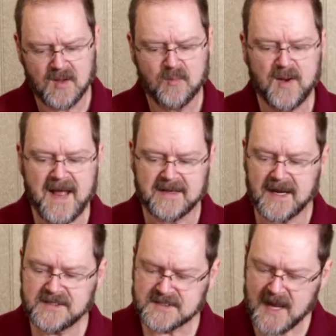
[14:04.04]
But
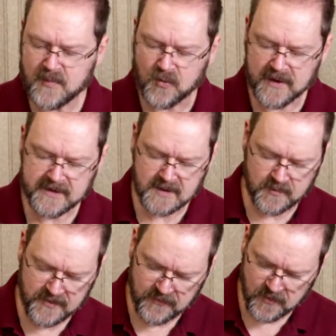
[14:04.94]
I stopped wearing them
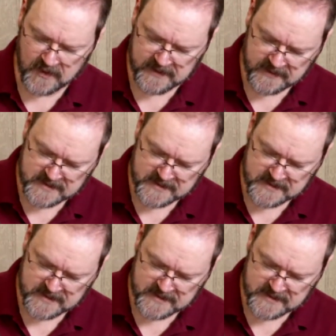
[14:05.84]
before their